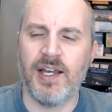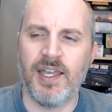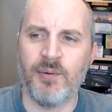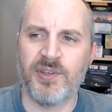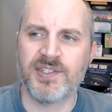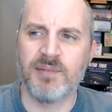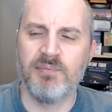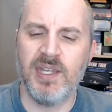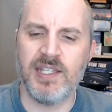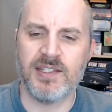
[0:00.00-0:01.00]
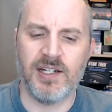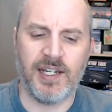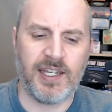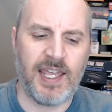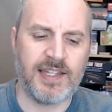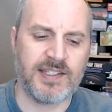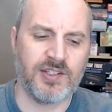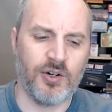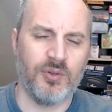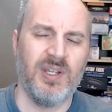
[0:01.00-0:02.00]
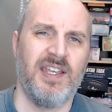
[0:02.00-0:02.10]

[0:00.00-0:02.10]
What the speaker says: with some minis on it. And so